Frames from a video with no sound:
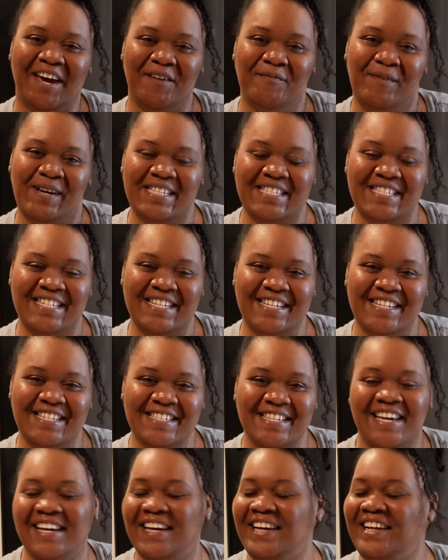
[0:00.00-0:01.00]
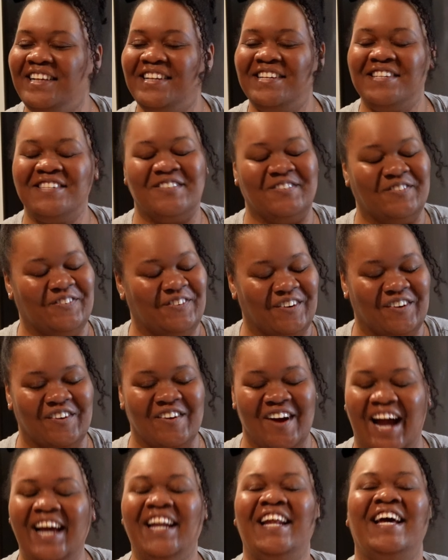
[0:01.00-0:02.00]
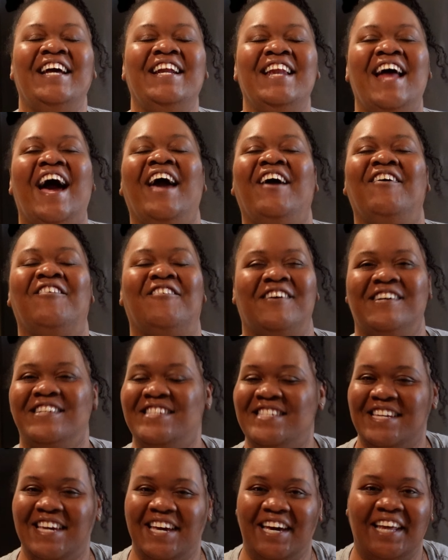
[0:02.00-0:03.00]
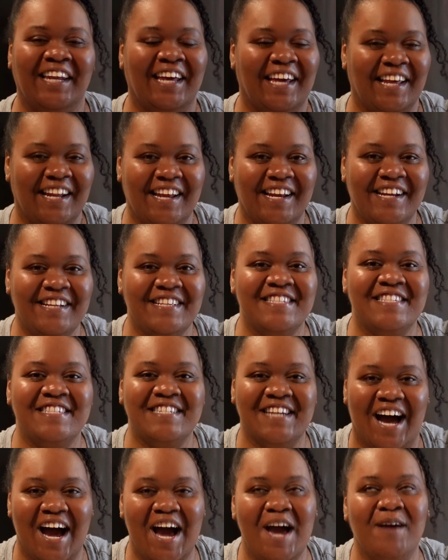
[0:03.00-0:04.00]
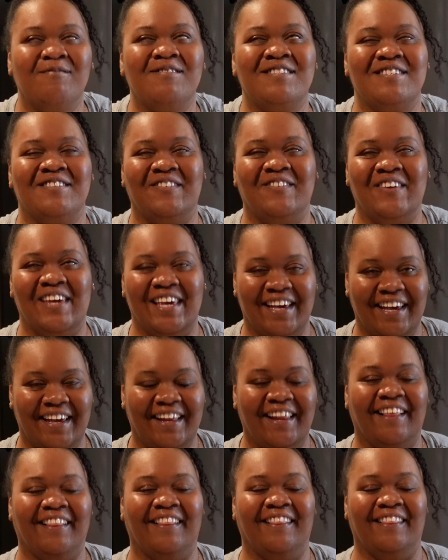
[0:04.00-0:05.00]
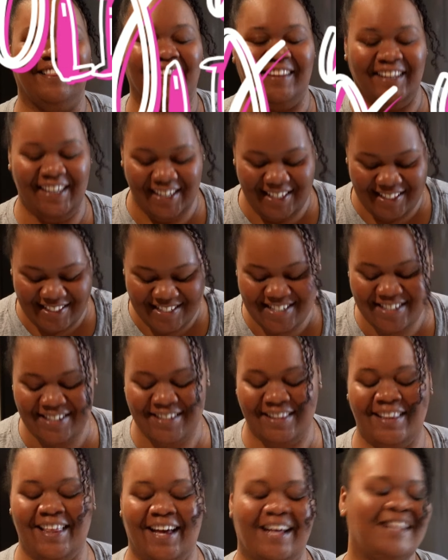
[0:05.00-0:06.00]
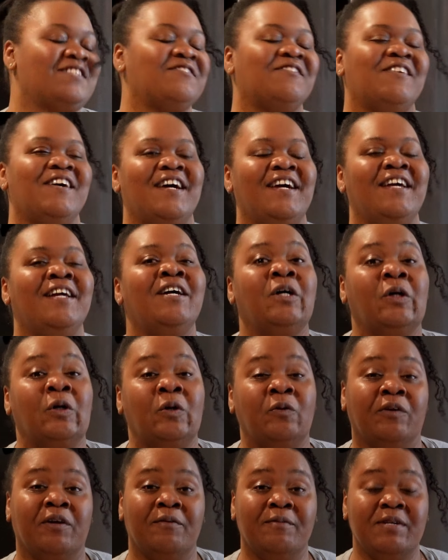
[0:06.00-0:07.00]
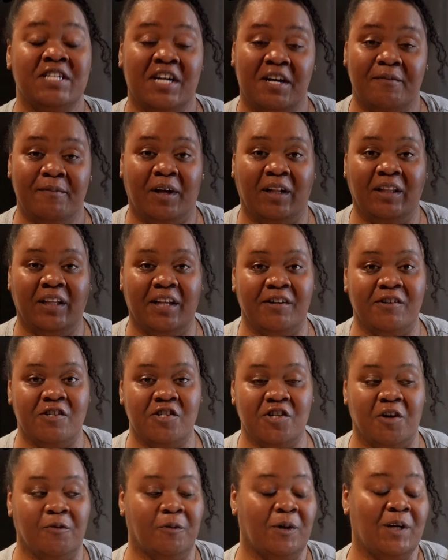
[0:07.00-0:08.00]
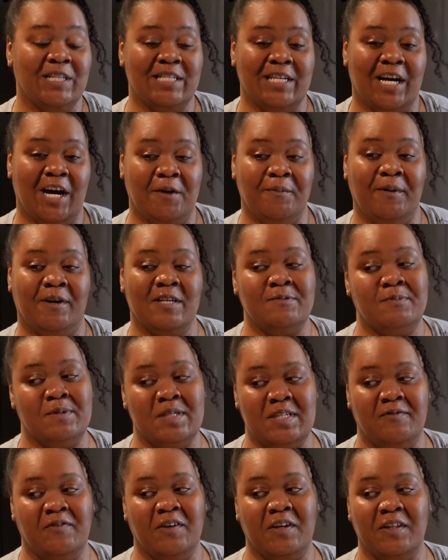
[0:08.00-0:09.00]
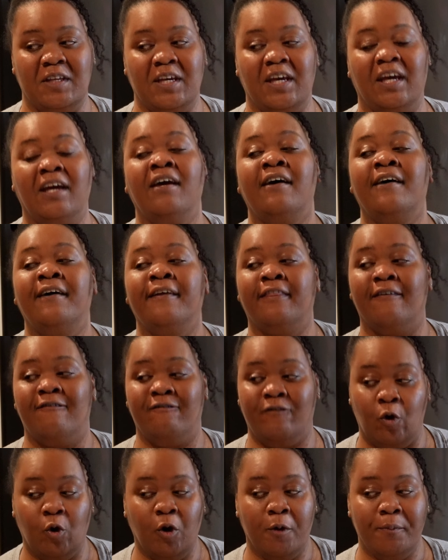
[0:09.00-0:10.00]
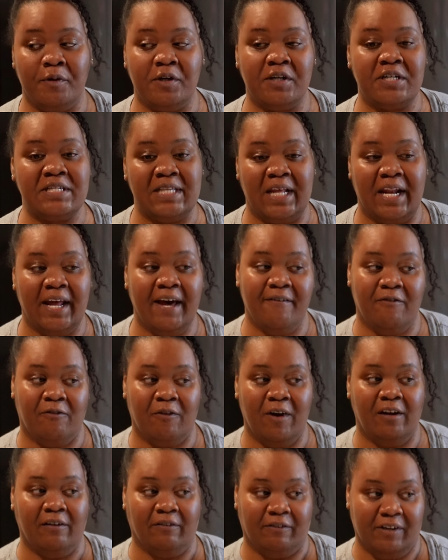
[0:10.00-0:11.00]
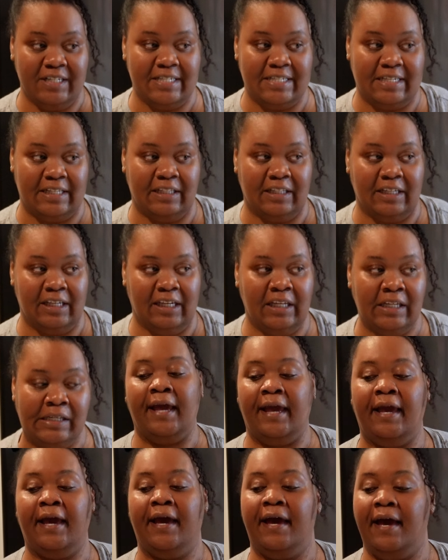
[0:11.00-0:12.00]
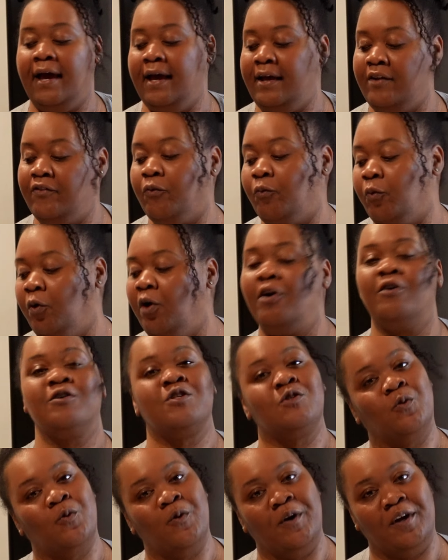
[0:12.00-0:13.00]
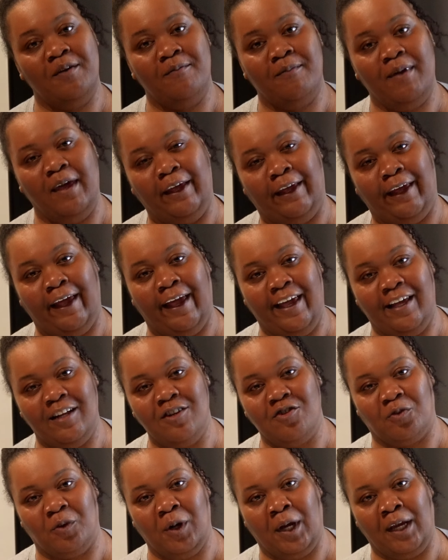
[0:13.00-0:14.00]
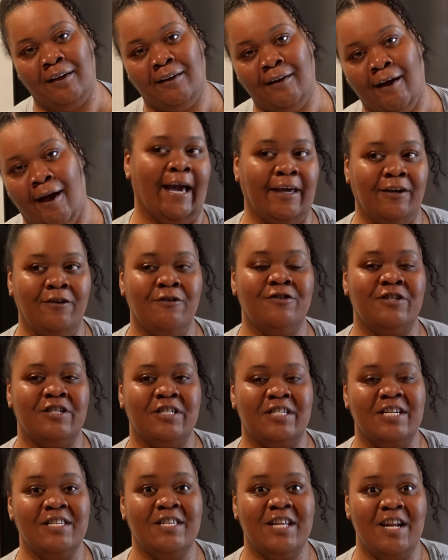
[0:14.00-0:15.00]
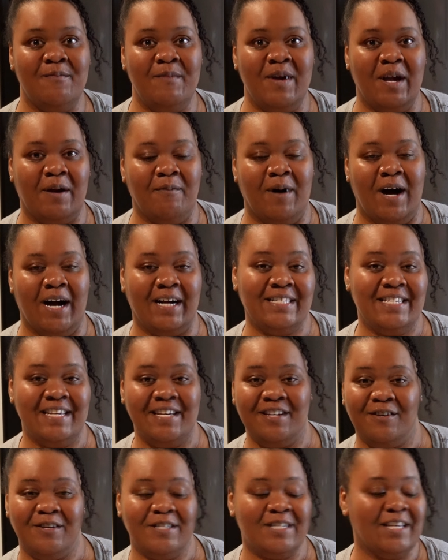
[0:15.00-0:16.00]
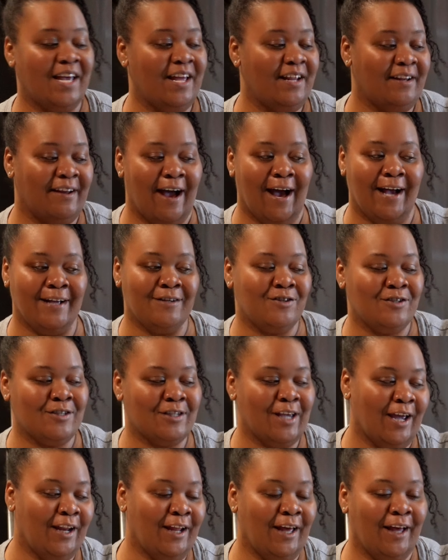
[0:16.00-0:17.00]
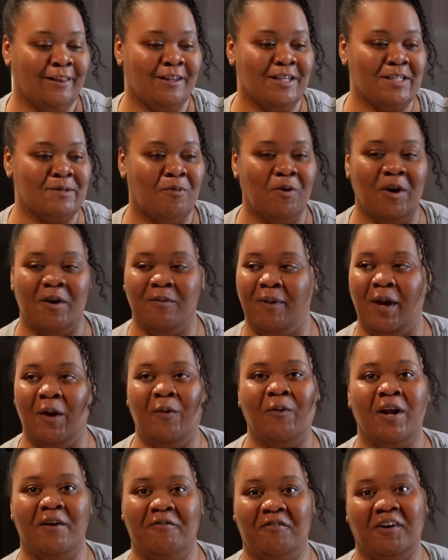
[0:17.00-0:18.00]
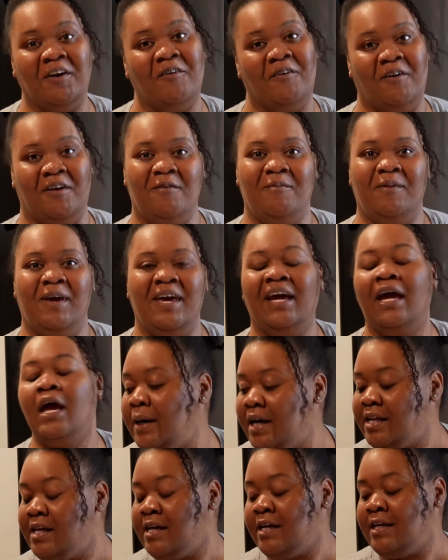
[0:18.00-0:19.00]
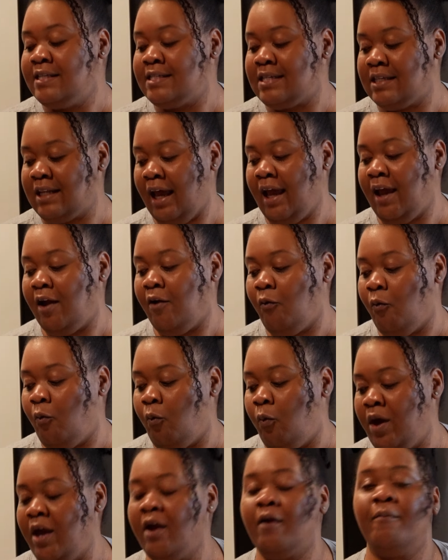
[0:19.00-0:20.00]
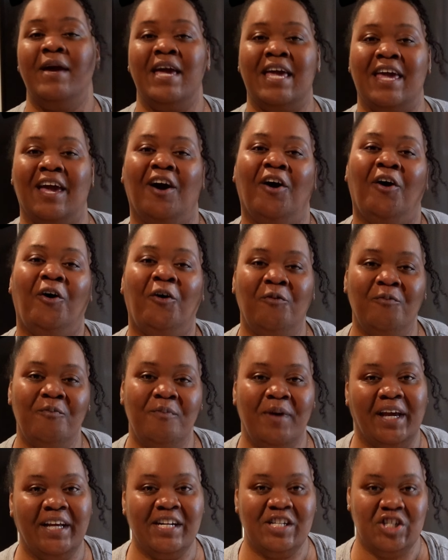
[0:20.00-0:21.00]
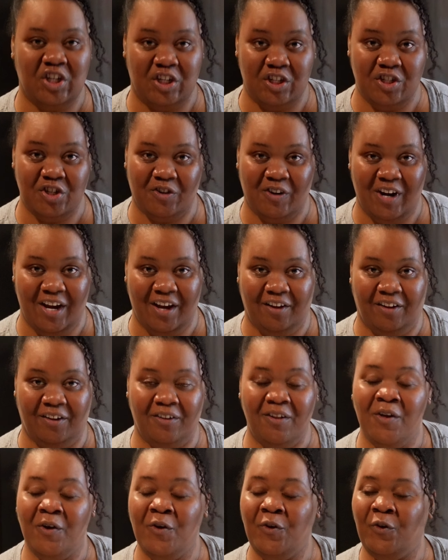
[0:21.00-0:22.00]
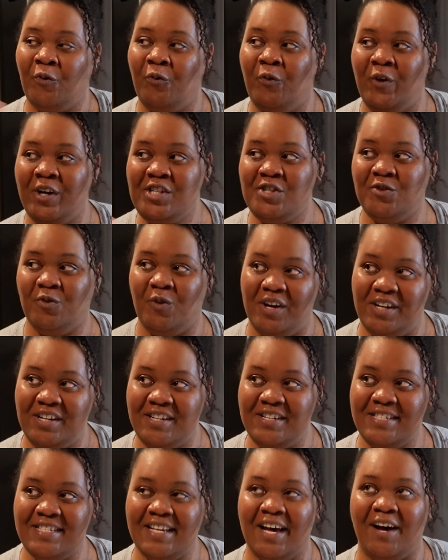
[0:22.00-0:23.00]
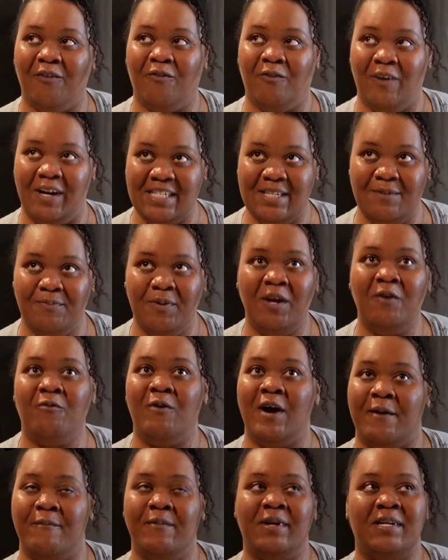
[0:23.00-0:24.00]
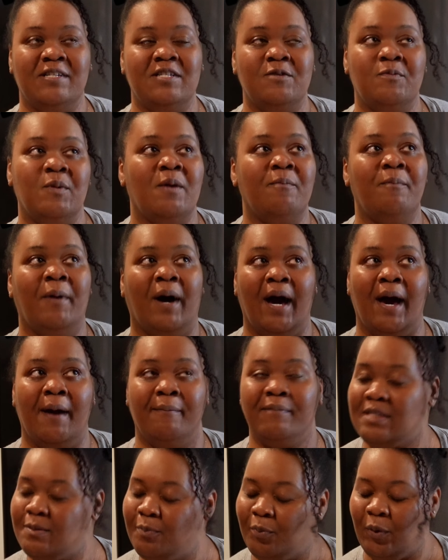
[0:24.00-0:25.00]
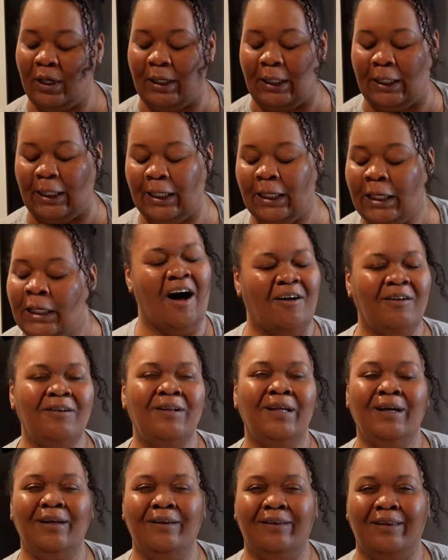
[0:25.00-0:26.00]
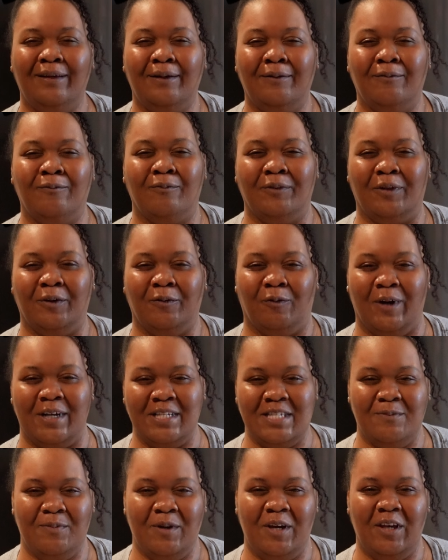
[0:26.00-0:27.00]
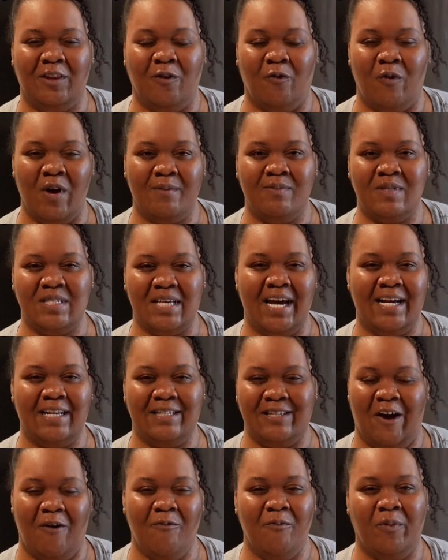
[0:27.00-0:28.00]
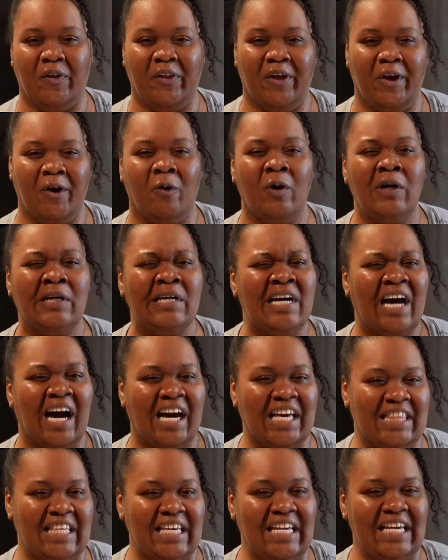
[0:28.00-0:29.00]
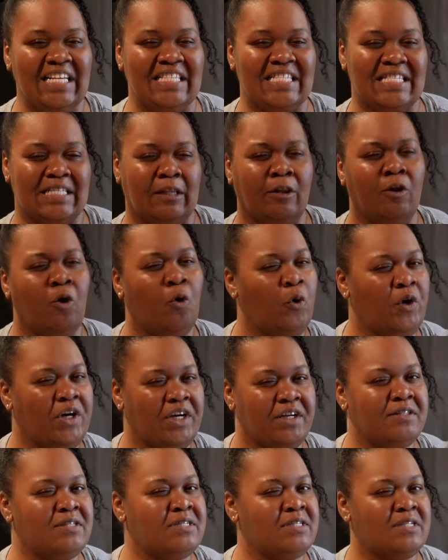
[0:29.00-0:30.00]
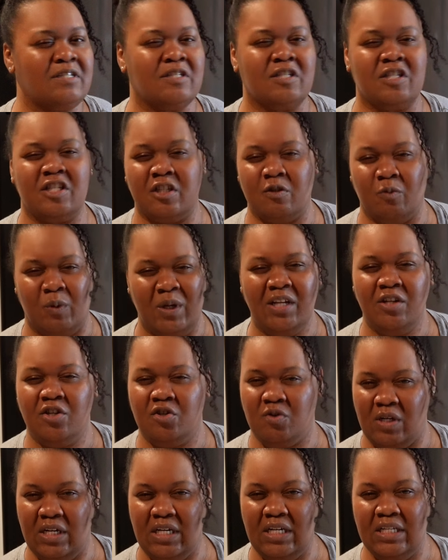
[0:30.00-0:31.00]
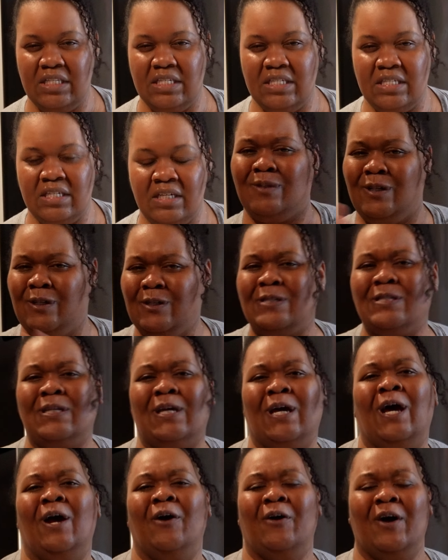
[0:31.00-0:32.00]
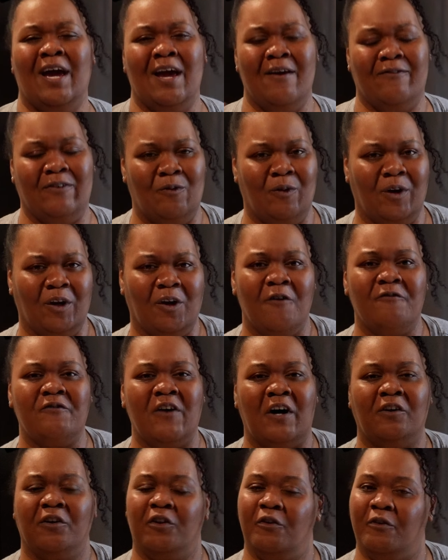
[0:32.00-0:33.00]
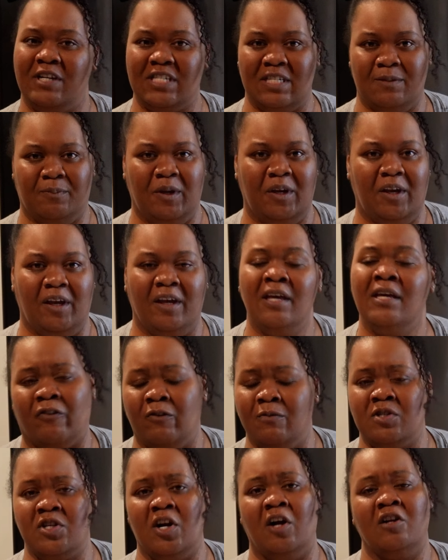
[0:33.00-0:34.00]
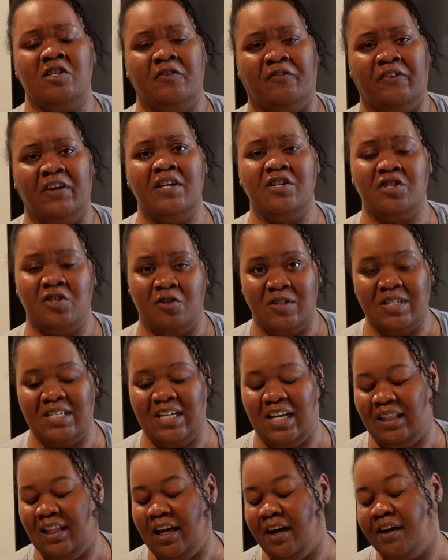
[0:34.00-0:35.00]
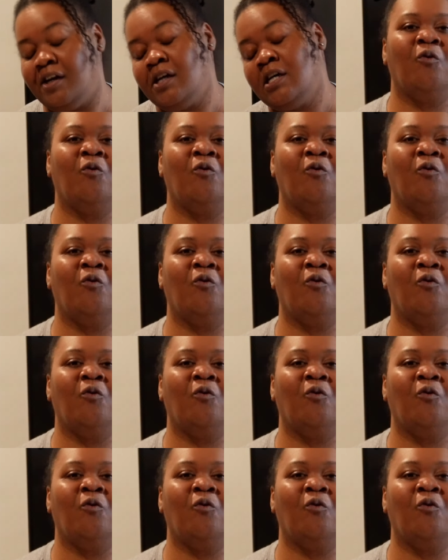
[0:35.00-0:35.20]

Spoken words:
Hey besties, it is Friday night once again, and it is time to get lit. That's right. We're going to be talking about literature. We're going to talk about specifically the 4 books that I've read recently, and we're also going to make a drink. I used to say that I make mocktails, and I just kind of at this point make whatever I want to make. But tonight we are making homemade ginger ale, which was a recipe recommended to me by Miss Brittany. I'll link the recipe, the website down below. I think it's Lloyd's Sweet Treats. You'll see it, okay? If you want to go follow the recipe from start to finish, you'll see it there.